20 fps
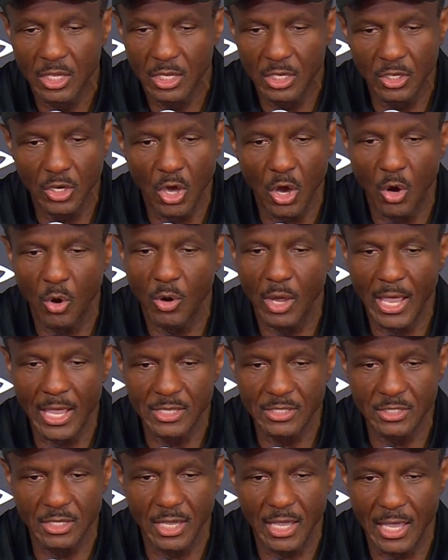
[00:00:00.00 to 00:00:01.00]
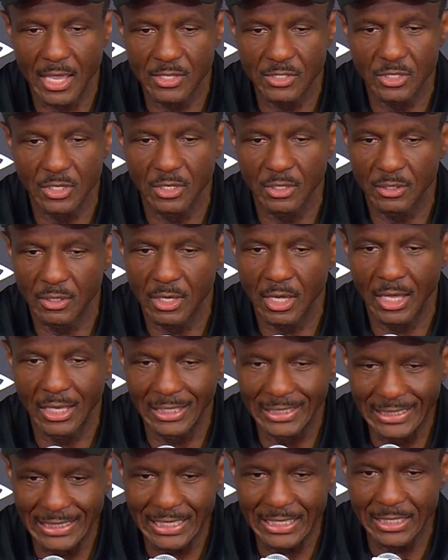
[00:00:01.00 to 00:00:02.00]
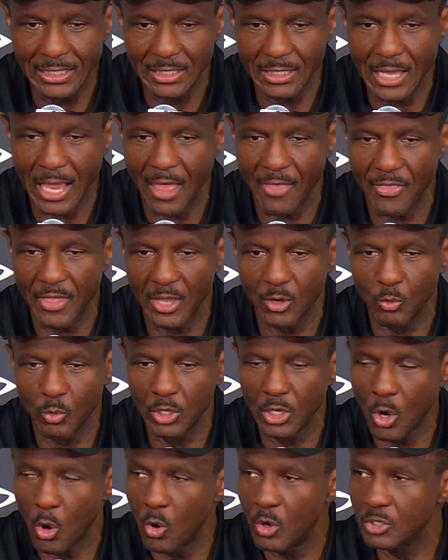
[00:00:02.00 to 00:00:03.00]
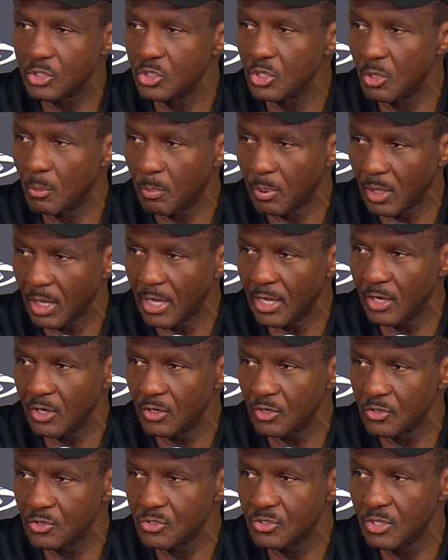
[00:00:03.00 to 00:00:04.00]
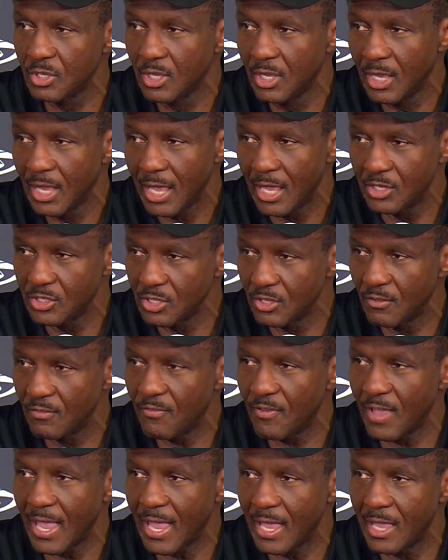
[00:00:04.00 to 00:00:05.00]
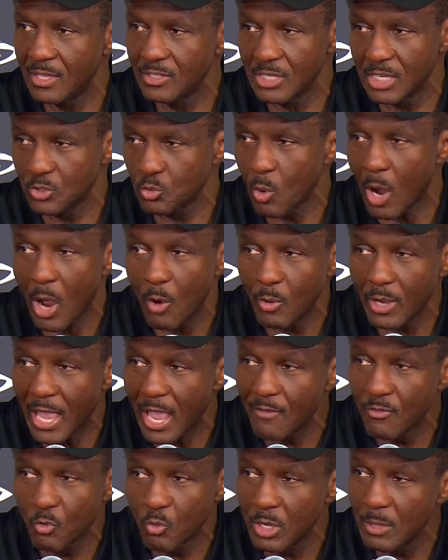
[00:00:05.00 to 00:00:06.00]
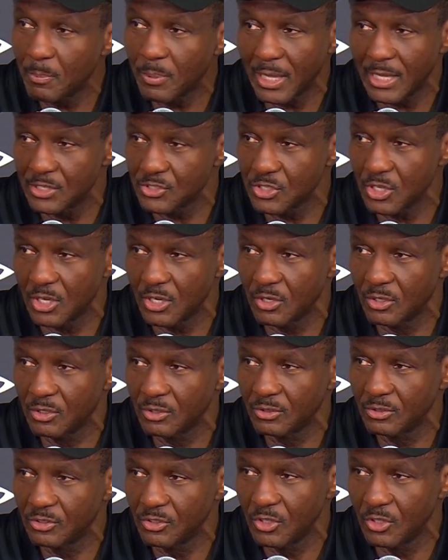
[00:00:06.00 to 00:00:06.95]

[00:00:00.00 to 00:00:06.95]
you know, as a league, I think we owe it to the players and to the fans. That's why we have the replay center.